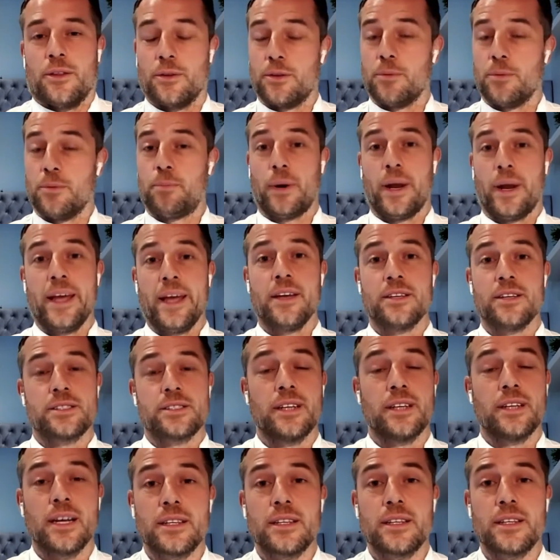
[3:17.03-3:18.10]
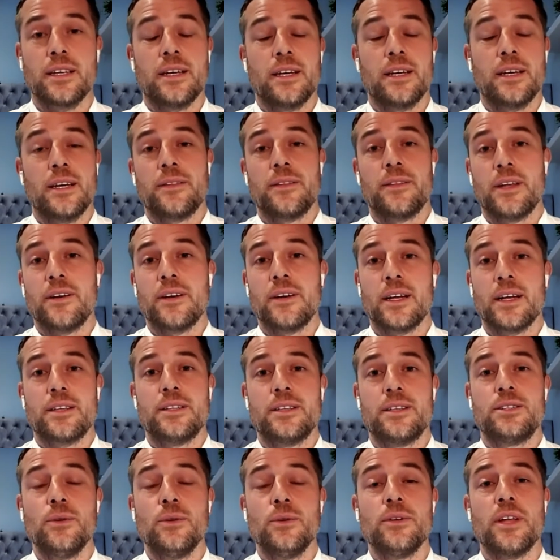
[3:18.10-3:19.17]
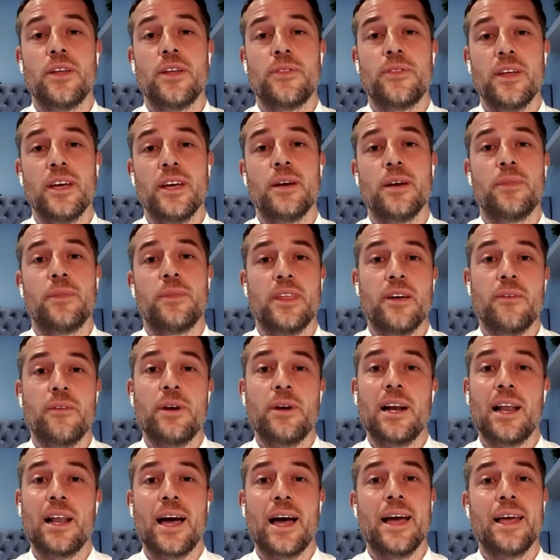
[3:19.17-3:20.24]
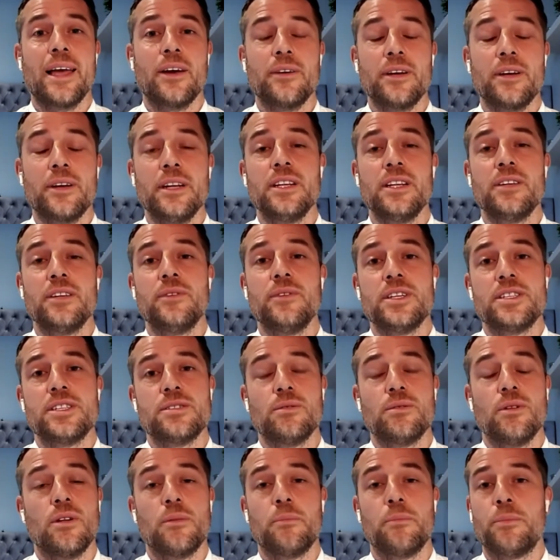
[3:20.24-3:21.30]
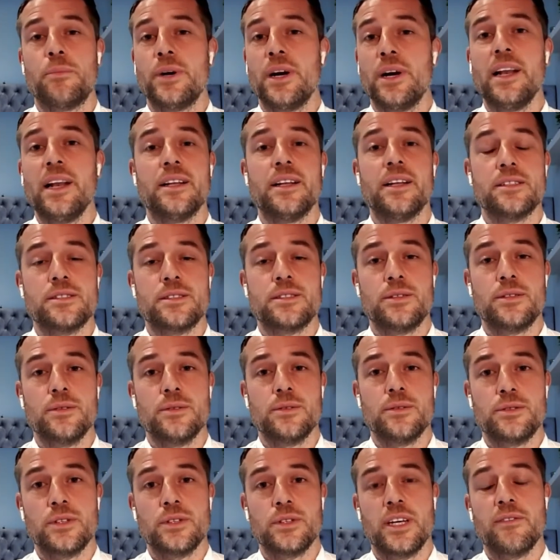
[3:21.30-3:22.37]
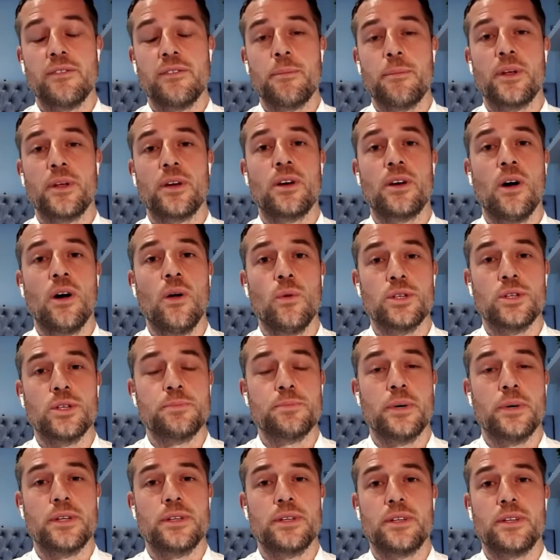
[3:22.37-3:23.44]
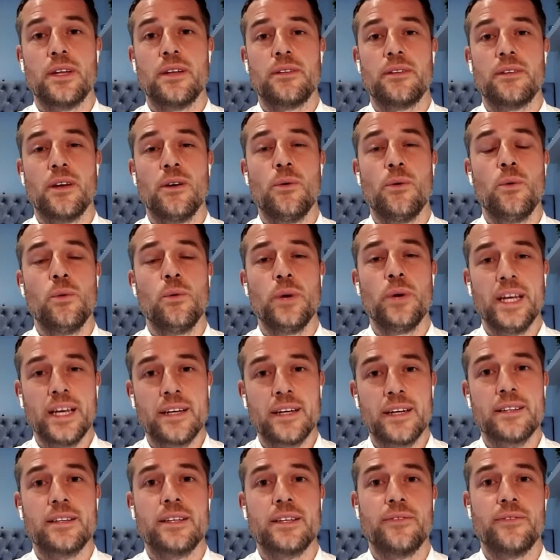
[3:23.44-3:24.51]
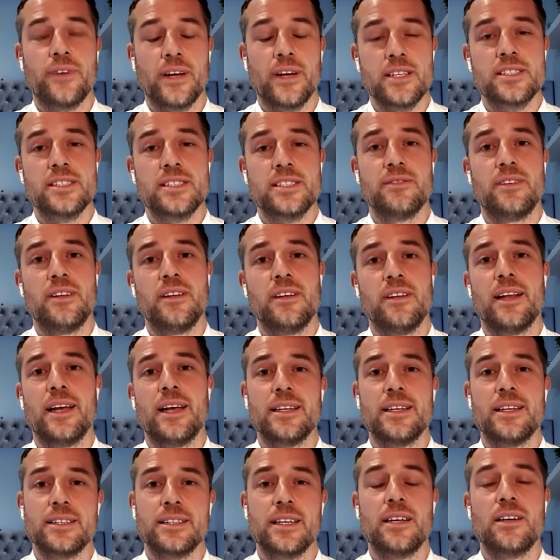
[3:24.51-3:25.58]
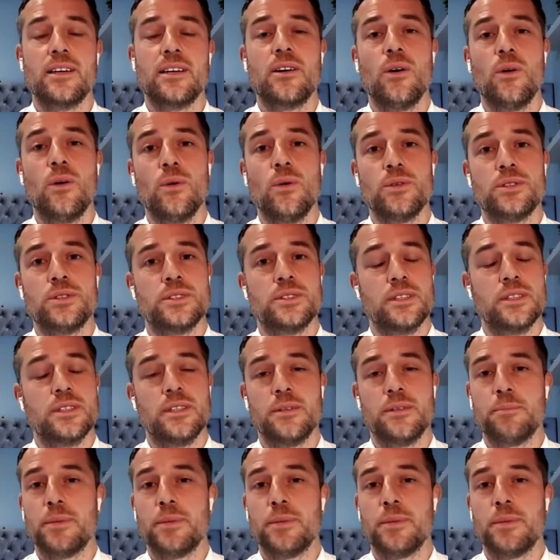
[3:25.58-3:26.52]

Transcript: The players are not they're not doing their thing. But they rely on individual brilliance to give them the goals. But they're weak defensively, letting in goals